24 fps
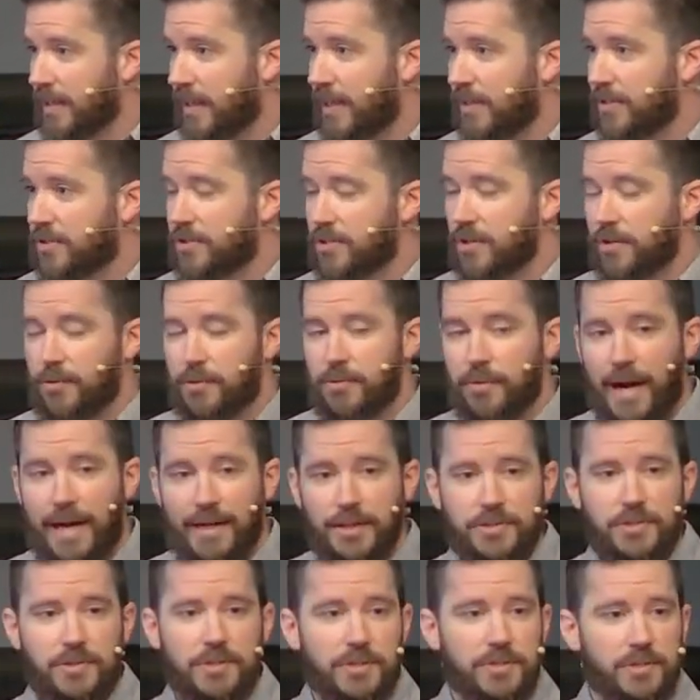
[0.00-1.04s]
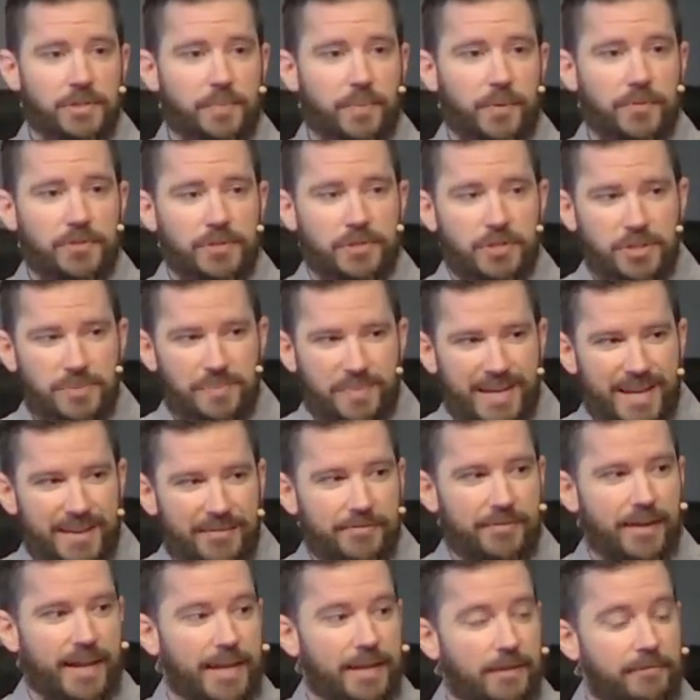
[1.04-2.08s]
And so gratitude isn't supposed to just be a
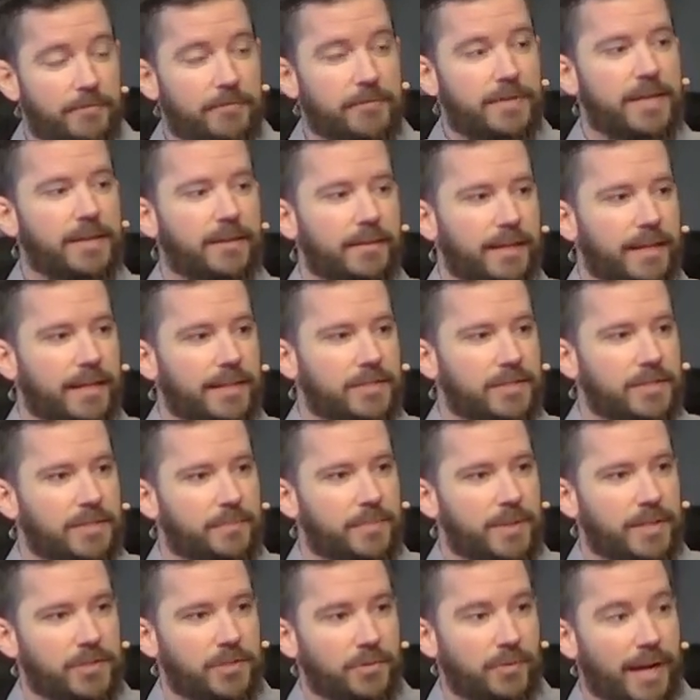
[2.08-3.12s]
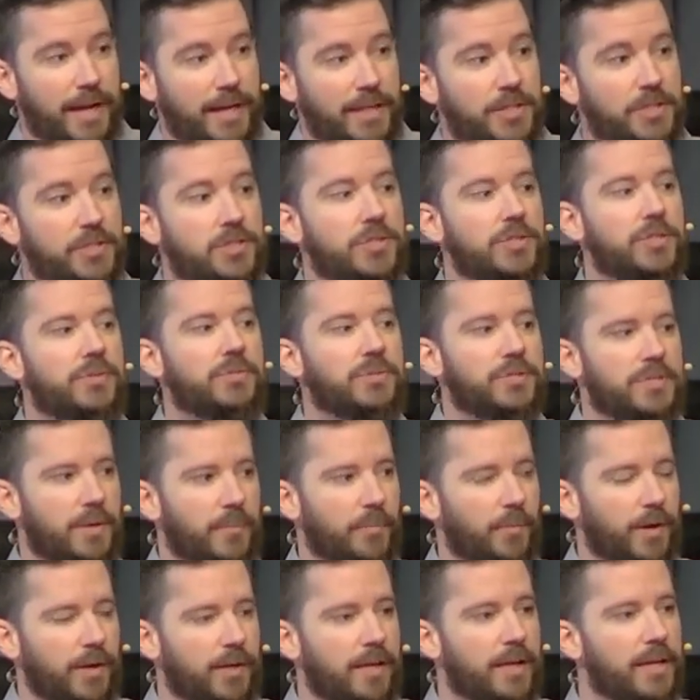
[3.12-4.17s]
vague feeling, it's to be directed to
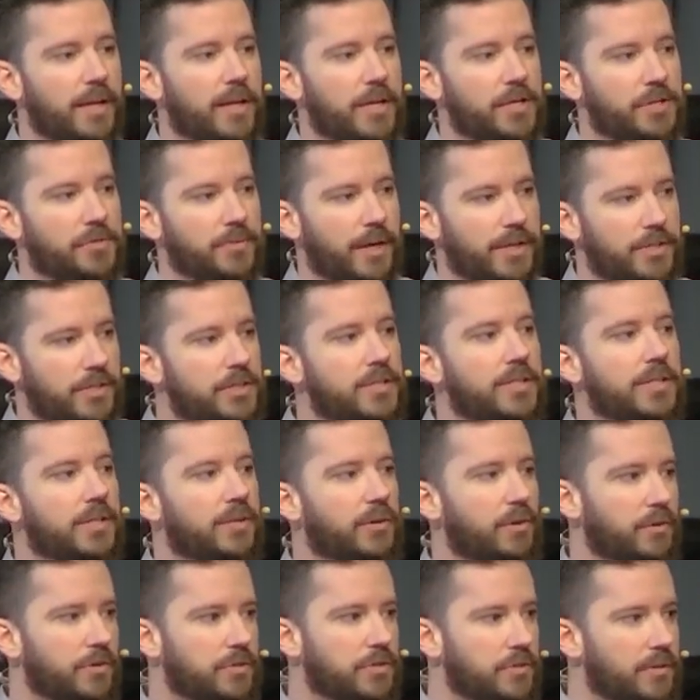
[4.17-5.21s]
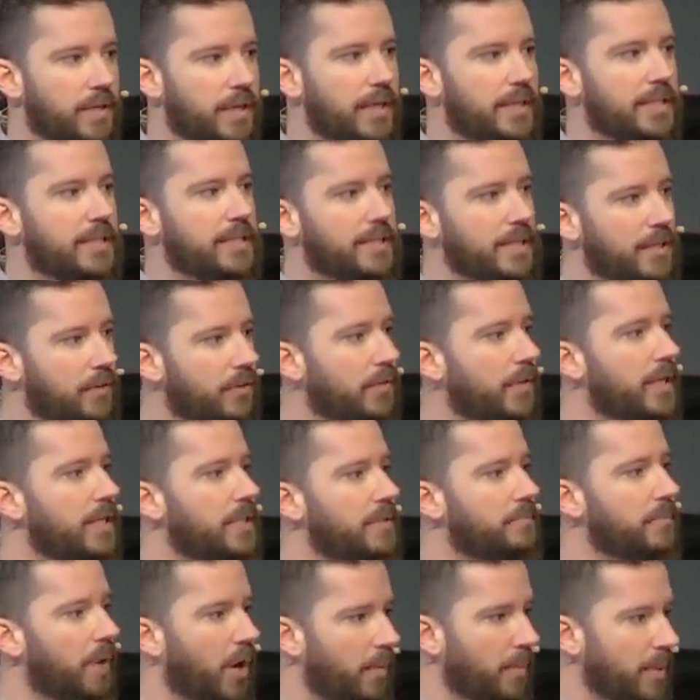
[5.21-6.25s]
someone. So I just encourage you to consider
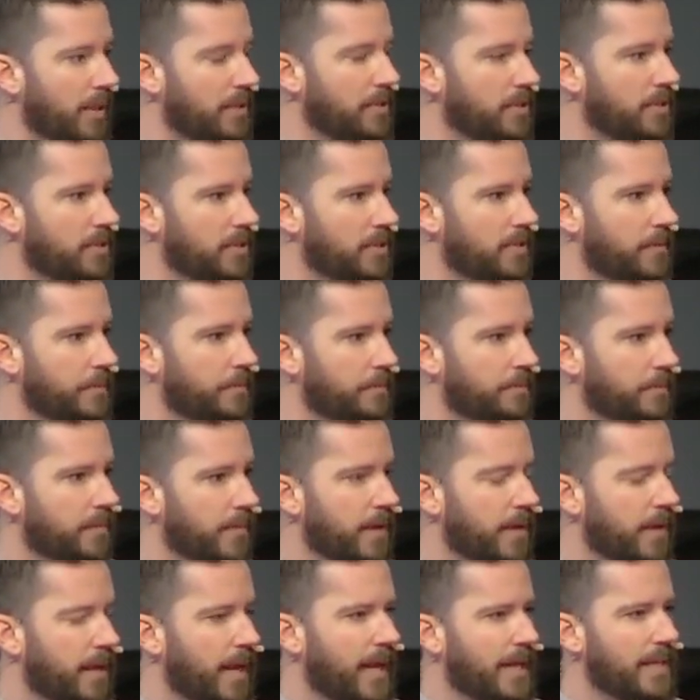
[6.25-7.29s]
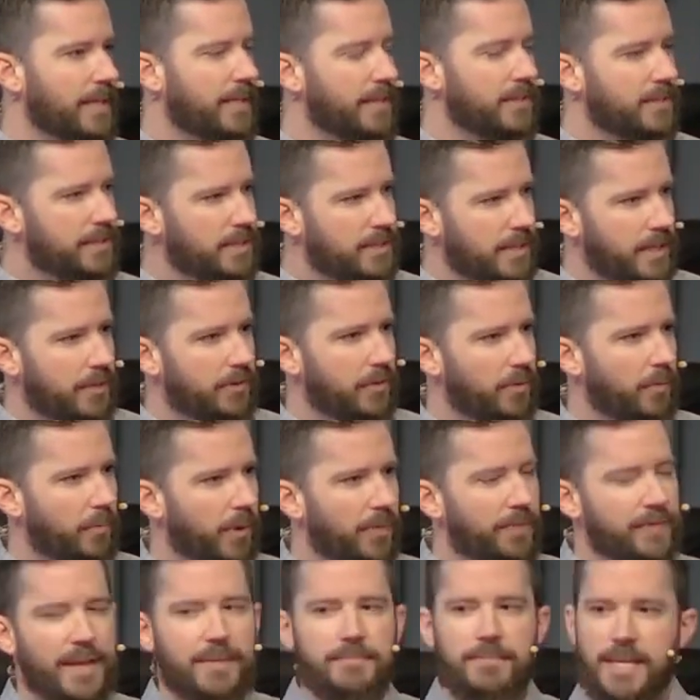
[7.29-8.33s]
these moments and consider
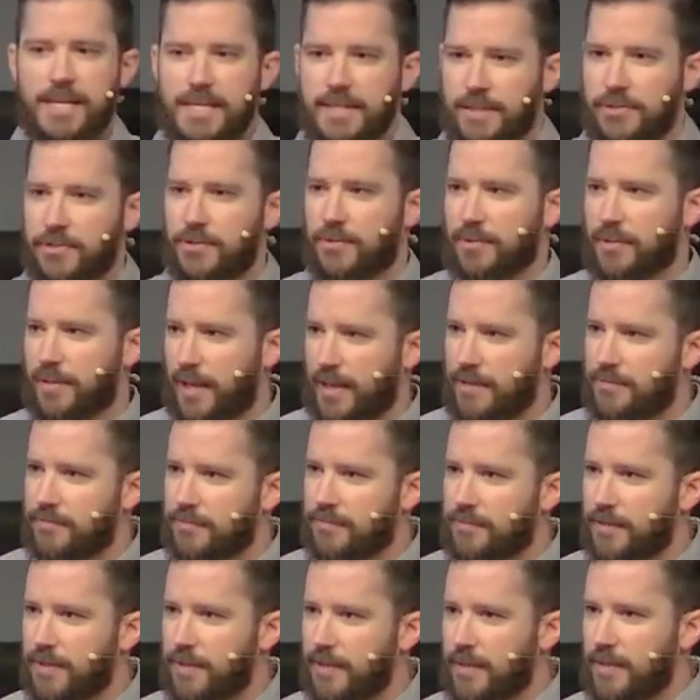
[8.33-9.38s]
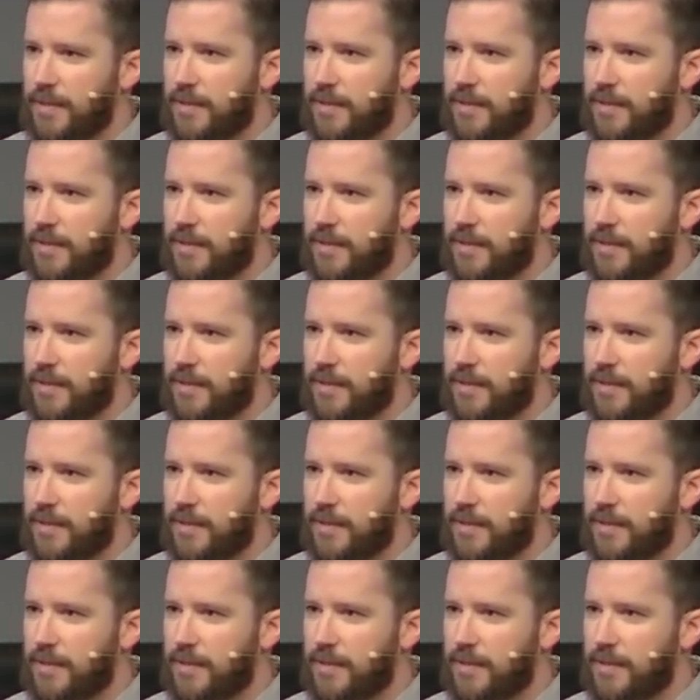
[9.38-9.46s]
what they mean in your life.